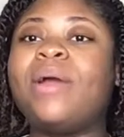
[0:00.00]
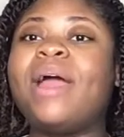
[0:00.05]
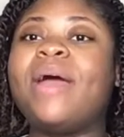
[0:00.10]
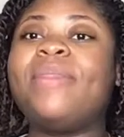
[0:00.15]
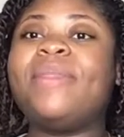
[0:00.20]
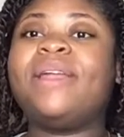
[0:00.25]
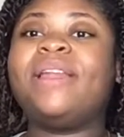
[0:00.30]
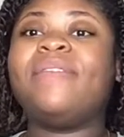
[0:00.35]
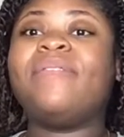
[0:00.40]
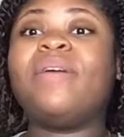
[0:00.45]

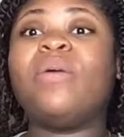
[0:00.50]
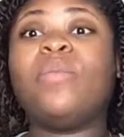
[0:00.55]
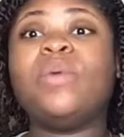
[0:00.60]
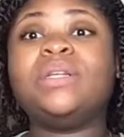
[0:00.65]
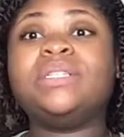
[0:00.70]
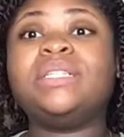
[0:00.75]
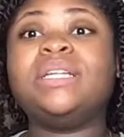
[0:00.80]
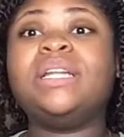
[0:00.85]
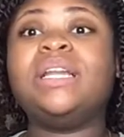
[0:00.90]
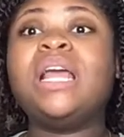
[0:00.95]
and then if I
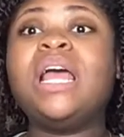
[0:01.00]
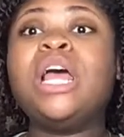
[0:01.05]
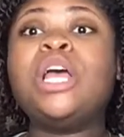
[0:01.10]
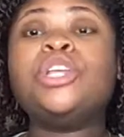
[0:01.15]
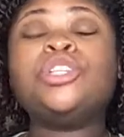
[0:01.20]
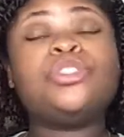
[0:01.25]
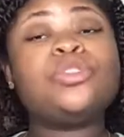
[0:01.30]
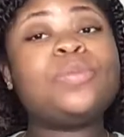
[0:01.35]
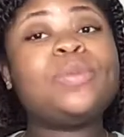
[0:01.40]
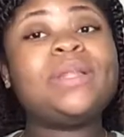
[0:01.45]
wasn't
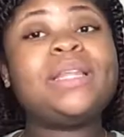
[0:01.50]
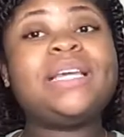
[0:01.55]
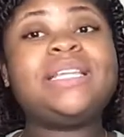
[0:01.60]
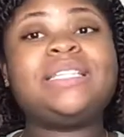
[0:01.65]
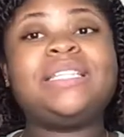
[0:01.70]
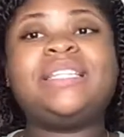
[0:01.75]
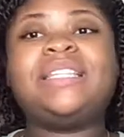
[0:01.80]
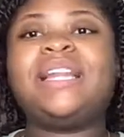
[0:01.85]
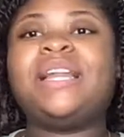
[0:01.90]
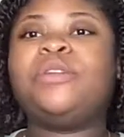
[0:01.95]
super
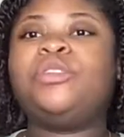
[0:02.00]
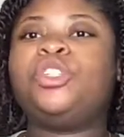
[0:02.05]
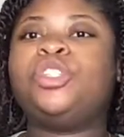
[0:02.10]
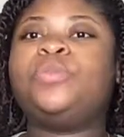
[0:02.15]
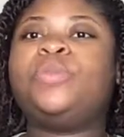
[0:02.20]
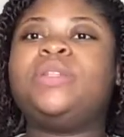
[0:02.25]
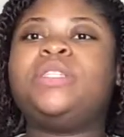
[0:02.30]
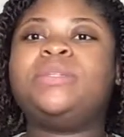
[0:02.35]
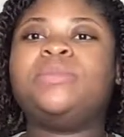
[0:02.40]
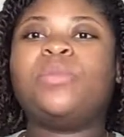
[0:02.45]
lazy then I would
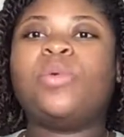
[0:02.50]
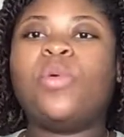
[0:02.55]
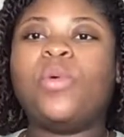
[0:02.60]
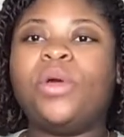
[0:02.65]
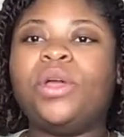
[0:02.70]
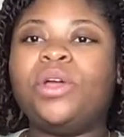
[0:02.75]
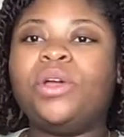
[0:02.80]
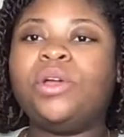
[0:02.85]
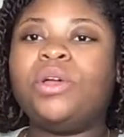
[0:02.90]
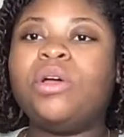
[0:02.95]
just put some
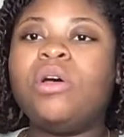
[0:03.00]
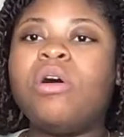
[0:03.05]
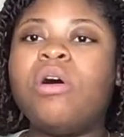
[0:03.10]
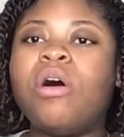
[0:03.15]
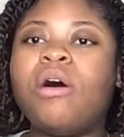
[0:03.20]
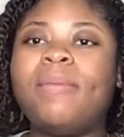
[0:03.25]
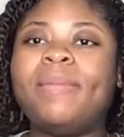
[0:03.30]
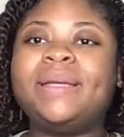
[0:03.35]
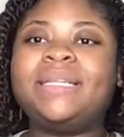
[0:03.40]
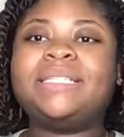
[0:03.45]
oil
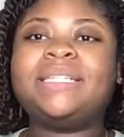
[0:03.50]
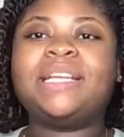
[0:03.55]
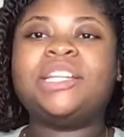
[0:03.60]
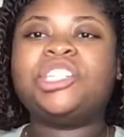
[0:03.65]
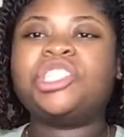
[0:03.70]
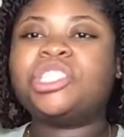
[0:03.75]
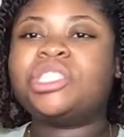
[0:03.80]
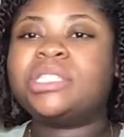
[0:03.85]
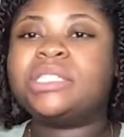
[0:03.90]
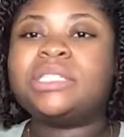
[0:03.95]
on my skin
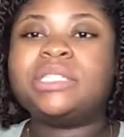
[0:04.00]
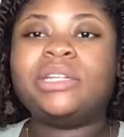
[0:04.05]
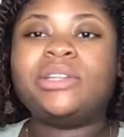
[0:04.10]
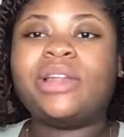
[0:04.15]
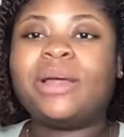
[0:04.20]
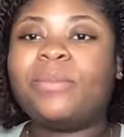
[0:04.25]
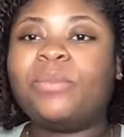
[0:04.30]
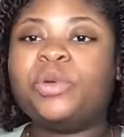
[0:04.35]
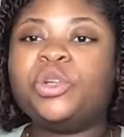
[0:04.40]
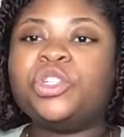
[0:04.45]
just to steal
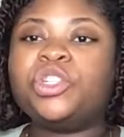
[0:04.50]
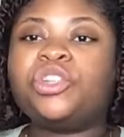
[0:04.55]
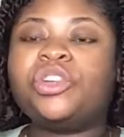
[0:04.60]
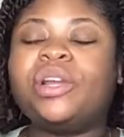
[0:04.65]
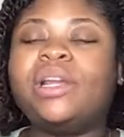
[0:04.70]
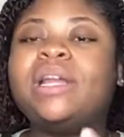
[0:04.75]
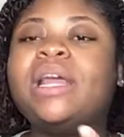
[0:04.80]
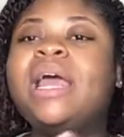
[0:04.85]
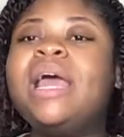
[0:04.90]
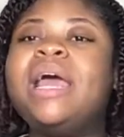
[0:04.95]
that moisture
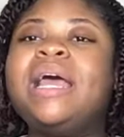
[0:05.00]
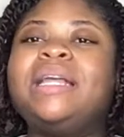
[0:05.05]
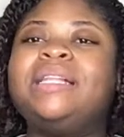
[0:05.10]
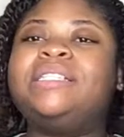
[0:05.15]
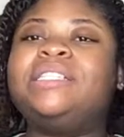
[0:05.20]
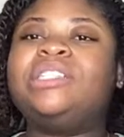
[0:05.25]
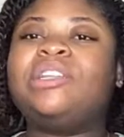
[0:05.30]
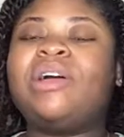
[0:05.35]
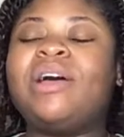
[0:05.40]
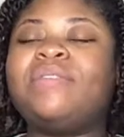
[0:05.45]
in and
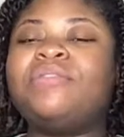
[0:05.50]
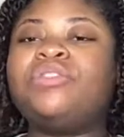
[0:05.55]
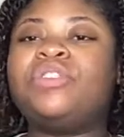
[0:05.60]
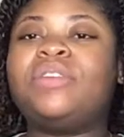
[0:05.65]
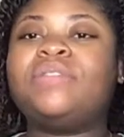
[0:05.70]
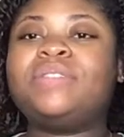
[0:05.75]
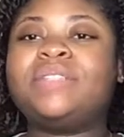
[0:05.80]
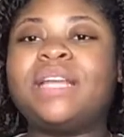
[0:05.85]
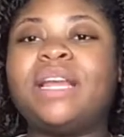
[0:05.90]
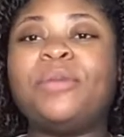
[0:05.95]
still have
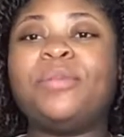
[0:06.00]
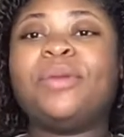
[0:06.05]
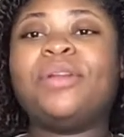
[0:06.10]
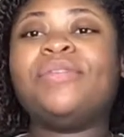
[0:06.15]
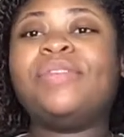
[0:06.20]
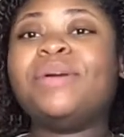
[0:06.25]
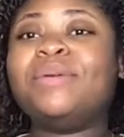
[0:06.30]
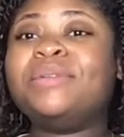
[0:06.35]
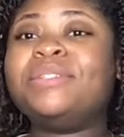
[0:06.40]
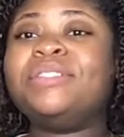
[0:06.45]
soft skin. But
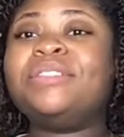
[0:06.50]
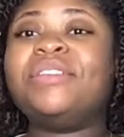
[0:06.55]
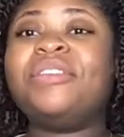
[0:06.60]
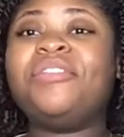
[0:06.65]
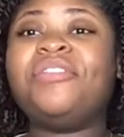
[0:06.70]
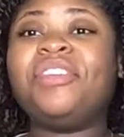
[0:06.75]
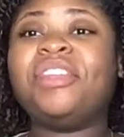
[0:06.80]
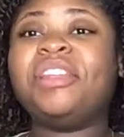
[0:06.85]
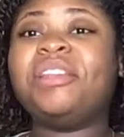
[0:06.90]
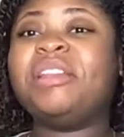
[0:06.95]
if I was
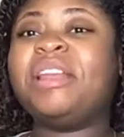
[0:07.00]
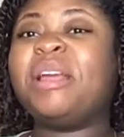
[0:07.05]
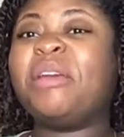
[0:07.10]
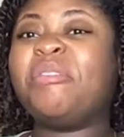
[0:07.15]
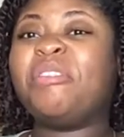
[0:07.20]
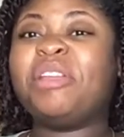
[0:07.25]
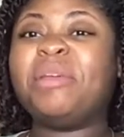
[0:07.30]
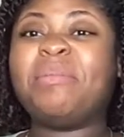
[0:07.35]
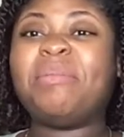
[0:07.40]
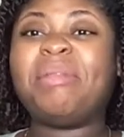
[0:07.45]
feeling like
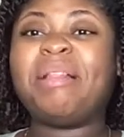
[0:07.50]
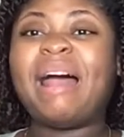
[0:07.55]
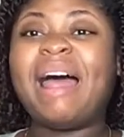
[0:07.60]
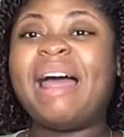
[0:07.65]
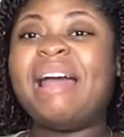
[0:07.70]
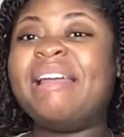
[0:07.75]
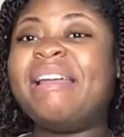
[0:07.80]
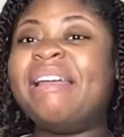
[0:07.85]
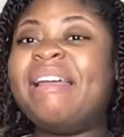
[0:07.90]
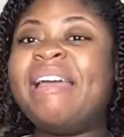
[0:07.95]
really
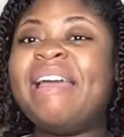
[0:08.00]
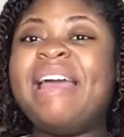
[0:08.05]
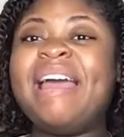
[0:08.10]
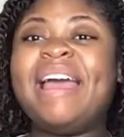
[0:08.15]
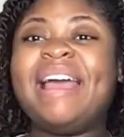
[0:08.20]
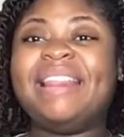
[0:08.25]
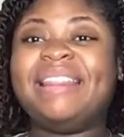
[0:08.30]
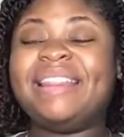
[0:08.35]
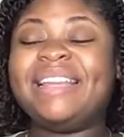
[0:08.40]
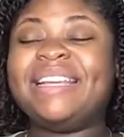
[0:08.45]
blah
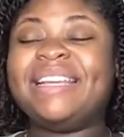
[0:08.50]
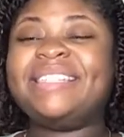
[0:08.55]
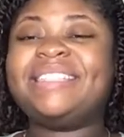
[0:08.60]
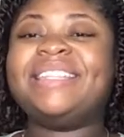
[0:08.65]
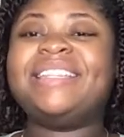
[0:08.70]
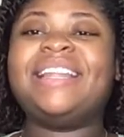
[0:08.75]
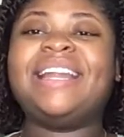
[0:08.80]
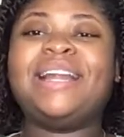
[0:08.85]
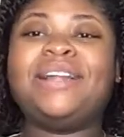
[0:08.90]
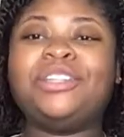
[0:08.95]
and lazy
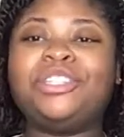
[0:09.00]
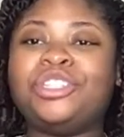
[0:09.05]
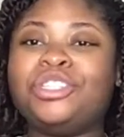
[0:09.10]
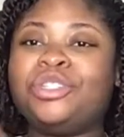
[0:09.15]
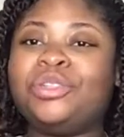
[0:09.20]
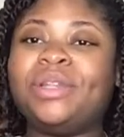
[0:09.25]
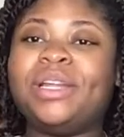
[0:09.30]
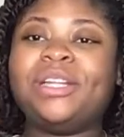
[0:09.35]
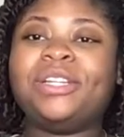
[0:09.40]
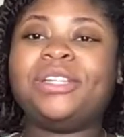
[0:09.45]
then I just
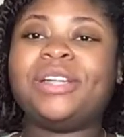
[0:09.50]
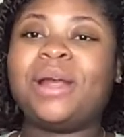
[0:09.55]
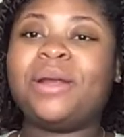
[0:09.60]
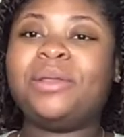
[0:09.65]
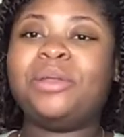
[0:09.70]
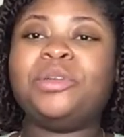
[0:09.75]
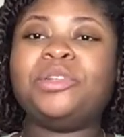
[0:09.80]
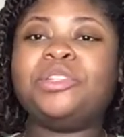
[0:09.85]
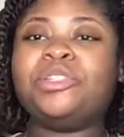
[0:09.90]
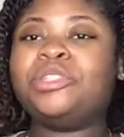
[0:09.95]
do the in shower
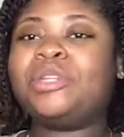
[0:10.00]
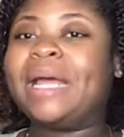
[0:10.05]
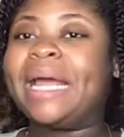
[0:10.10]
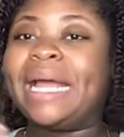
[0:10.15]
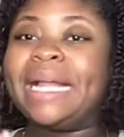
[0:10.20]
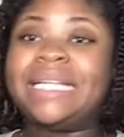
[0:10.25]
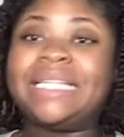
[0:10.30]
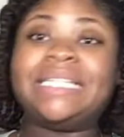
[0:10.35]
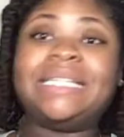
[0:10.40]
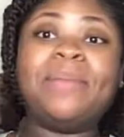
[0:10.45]
lotion so I
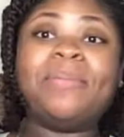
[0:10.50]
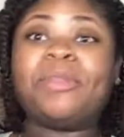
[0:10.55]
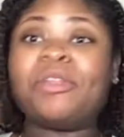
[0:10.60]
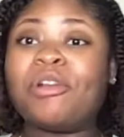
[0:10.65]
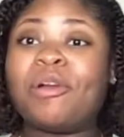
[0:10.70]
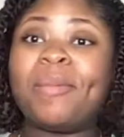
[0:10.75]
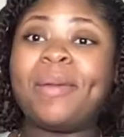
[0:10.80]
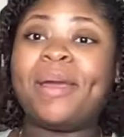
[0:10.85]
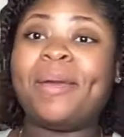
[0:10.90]
had something on my